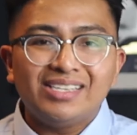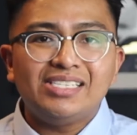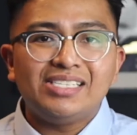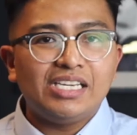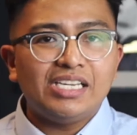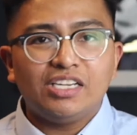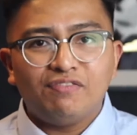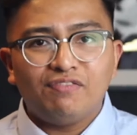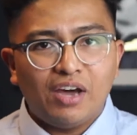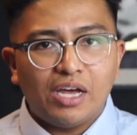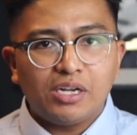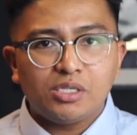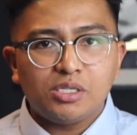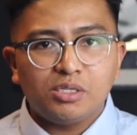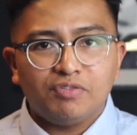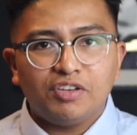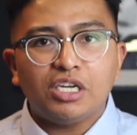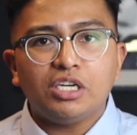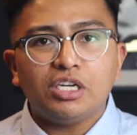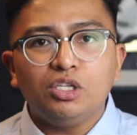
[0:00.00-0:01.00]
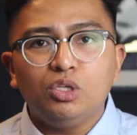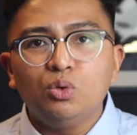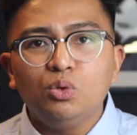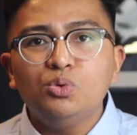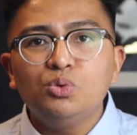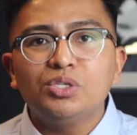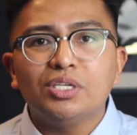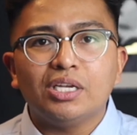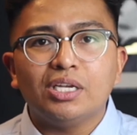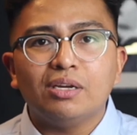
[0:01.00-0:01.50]
take advantage of it,
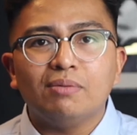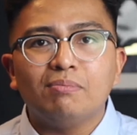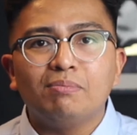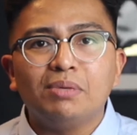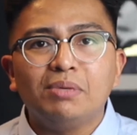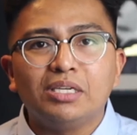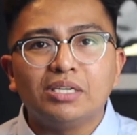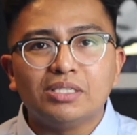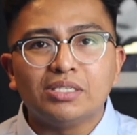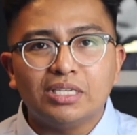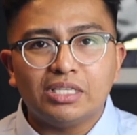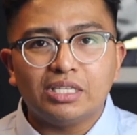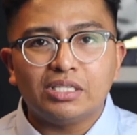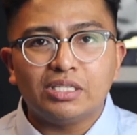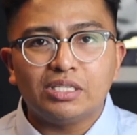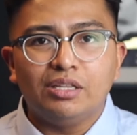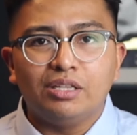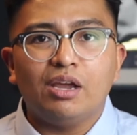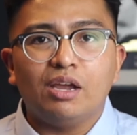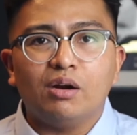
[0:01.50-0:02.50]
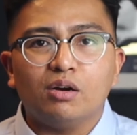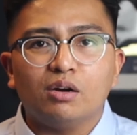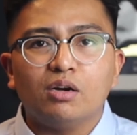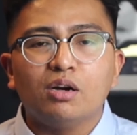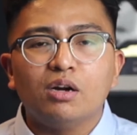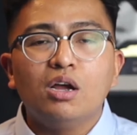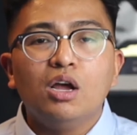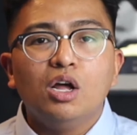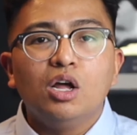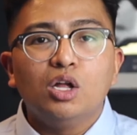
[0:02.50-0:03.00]
use it because it's there
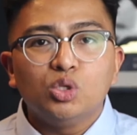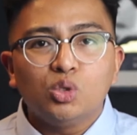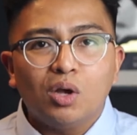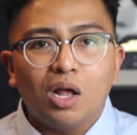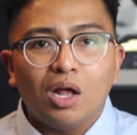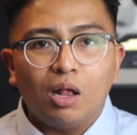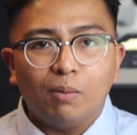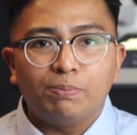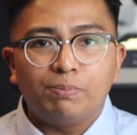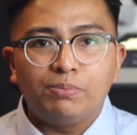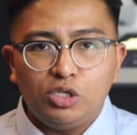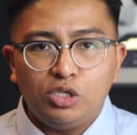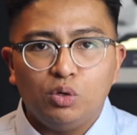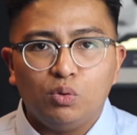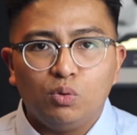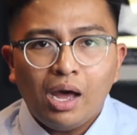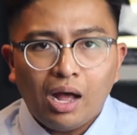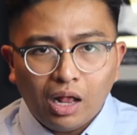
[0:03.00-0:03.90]
to help you.